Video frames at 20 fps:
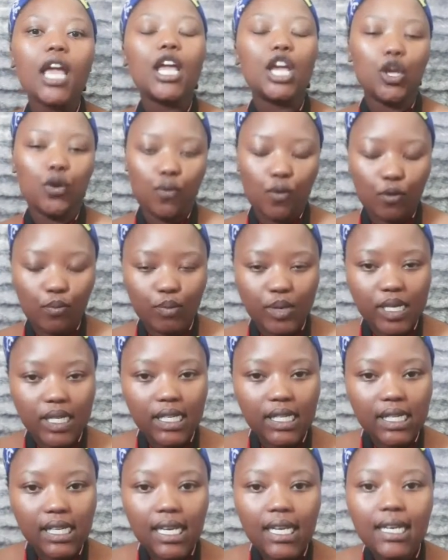It will be
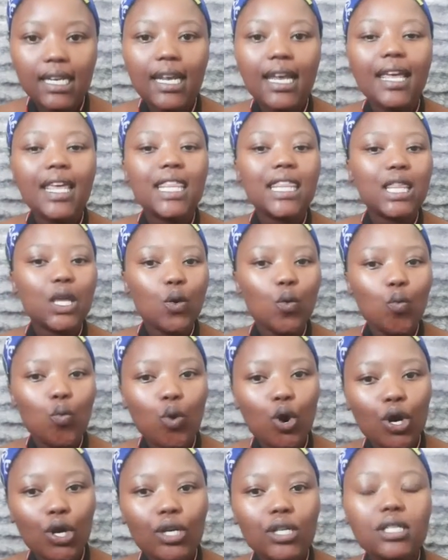seen in the
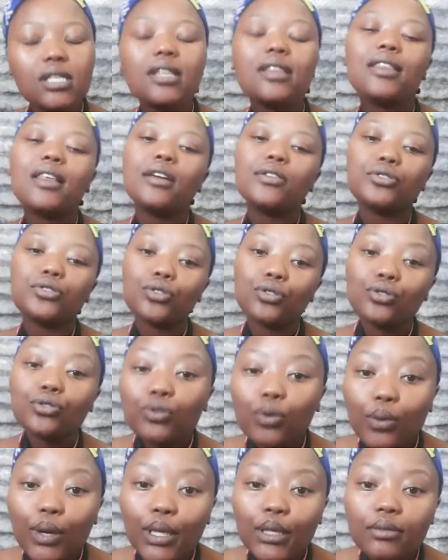works that you're
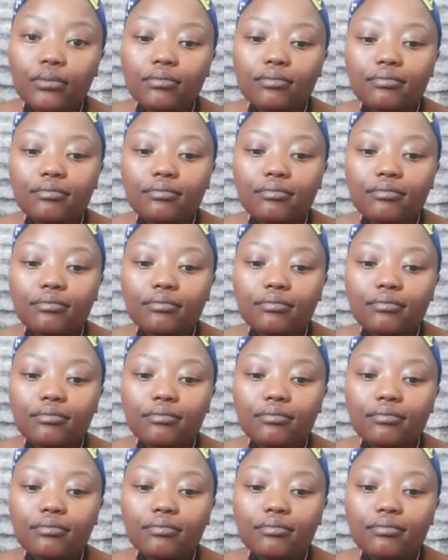doing.